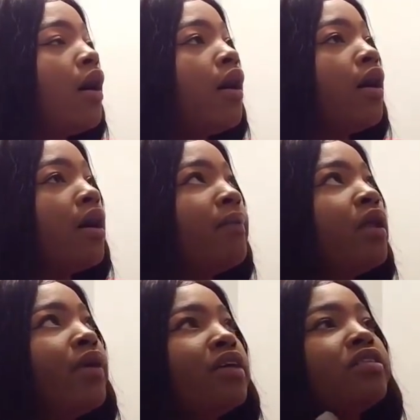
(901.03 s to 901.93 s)

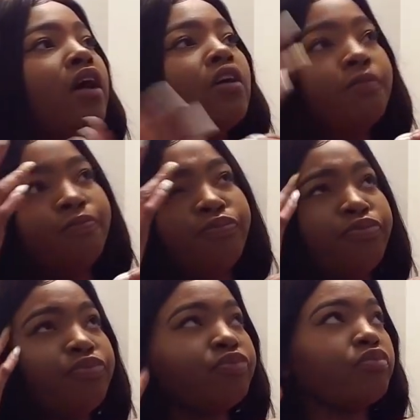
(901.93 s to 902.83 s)
Anyway, so
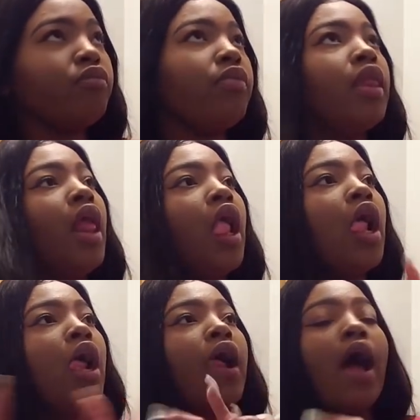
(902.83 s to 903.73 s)

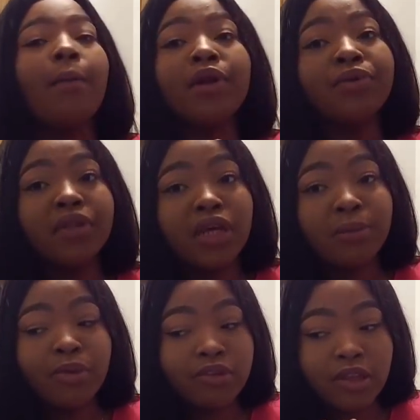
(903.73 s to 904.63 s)
I'm in a really good
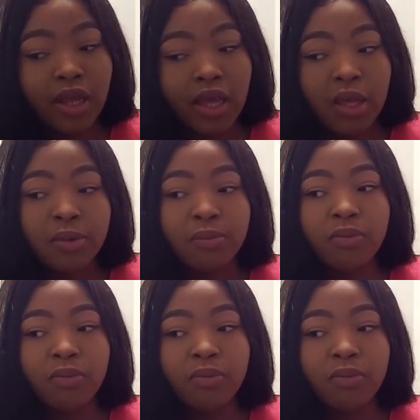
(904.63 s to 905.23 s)
mood today.